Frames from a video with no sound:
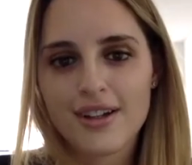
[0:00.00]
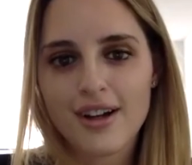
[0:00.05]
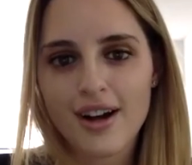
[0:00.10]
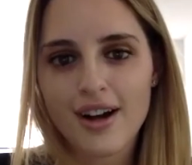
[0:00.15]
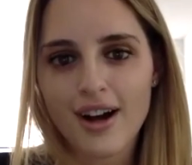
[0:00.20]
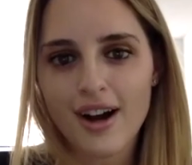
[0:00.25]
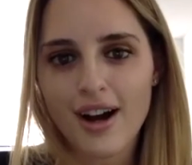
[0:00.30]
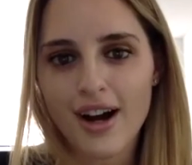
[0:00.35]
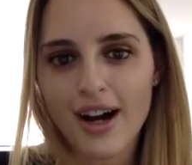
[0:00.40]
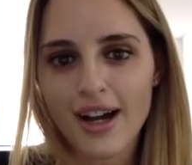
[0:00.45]

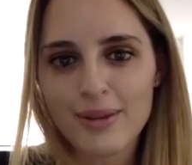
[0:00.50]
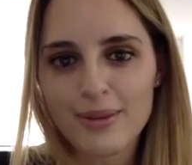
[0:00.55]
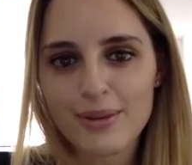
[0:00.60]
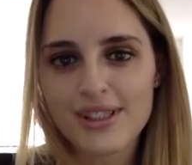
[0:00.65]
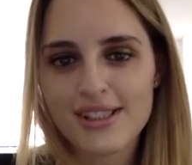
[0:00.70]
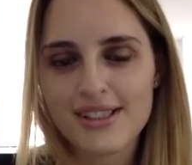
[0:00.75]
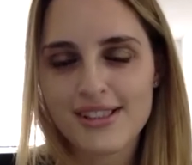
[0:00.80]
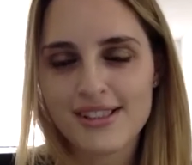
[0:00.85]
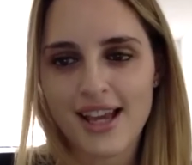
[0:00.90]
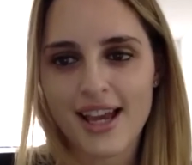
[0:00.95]
I
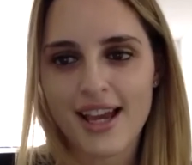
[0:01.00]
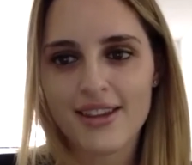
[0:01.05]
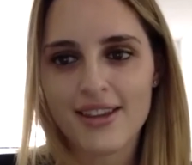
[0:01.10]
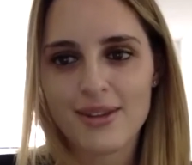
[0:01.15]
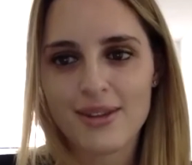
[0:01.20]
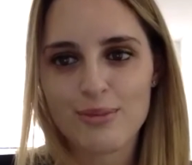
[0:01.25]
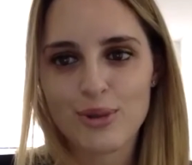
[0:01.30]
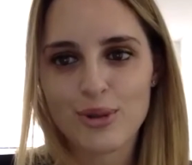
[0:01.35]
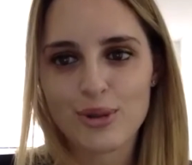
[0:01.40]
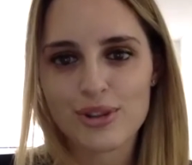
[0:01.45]
would say the
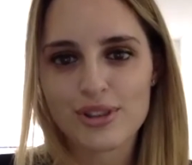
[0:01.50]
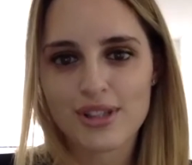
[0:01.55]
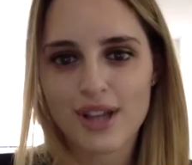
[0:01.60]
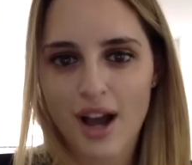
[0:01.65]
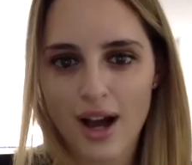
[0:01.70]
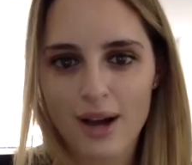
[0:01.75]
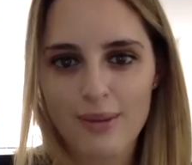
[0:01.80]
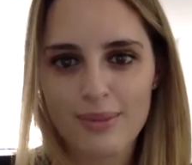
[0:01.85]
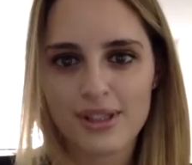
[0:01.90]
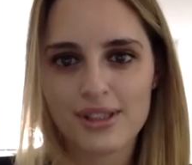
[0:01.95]
most
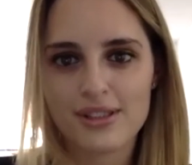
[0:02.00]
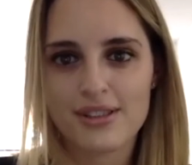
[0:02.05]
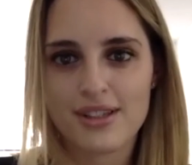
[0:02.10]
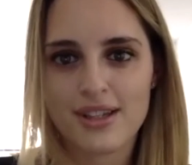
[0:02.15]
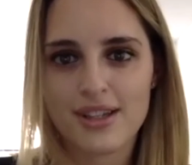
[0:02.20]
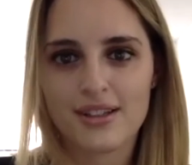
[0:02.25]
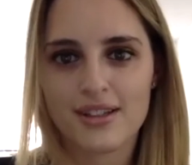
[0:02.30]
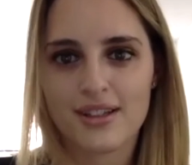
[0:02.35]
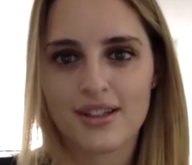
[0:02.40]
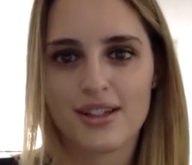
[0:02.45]
common
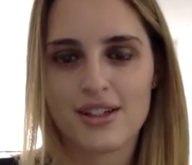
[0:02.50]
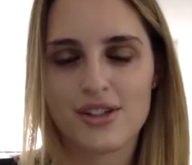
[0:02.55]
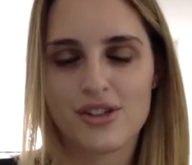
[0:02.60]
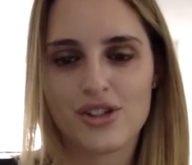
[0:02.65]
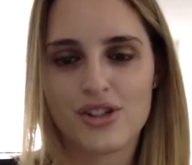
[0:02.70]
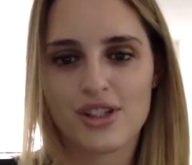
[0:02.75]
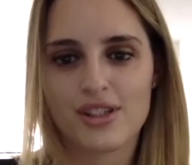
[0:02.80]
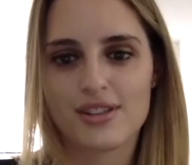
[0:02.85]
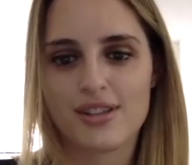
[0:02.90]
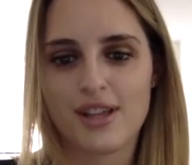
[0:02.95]
skin
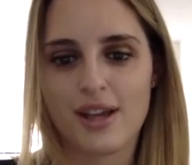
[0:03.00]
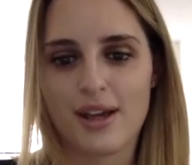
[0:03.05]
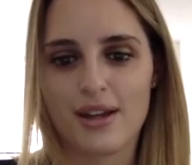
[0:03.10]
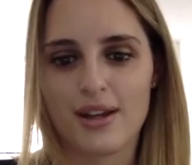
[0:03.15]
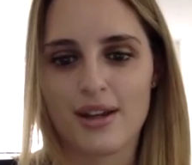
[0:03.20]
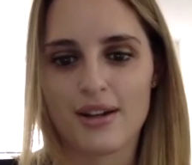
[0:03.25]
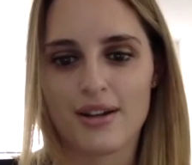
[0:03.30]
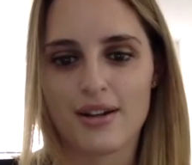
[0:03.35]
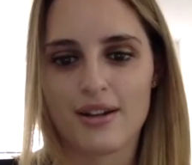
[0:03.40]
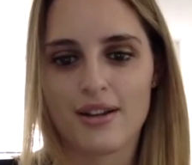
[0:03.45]
conditions that
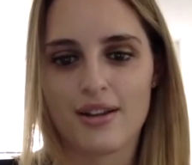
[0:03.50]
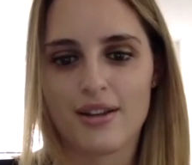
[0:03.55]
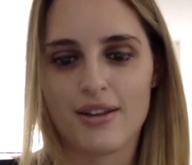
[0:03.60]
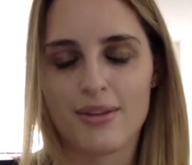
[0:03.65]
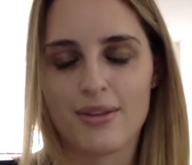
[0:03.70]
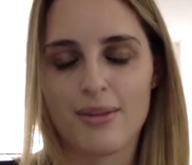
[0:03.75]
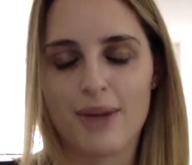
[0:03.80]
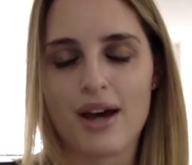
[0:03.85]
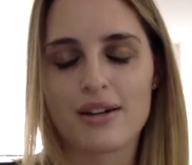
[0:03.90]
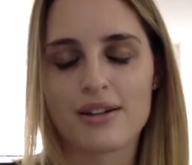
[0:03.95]
the
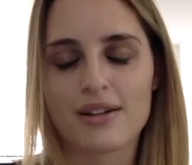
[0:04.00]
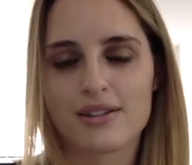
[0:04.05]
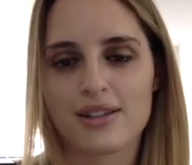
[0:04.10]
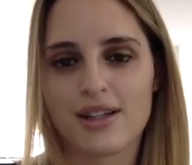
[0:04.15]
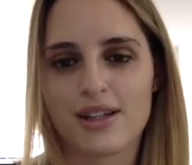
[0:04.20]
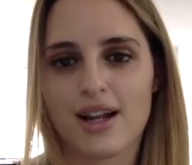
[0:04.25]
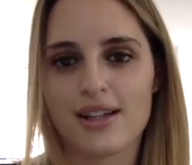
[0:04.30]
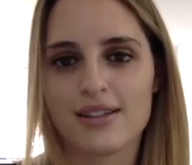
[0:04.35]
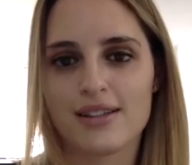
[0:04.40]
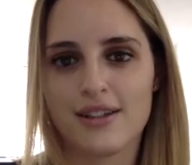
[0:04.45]
models that
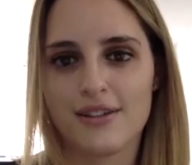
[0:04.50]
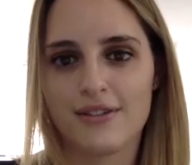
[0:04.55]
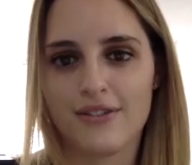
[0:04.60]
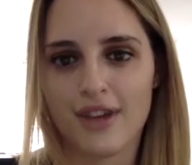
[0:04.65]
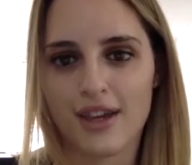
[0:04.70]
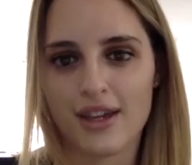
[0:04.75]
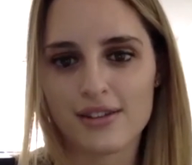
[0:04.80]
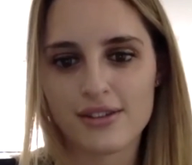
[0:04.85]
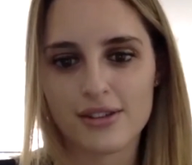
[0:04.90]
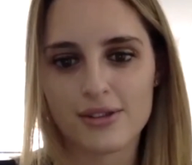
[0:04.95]
I see face is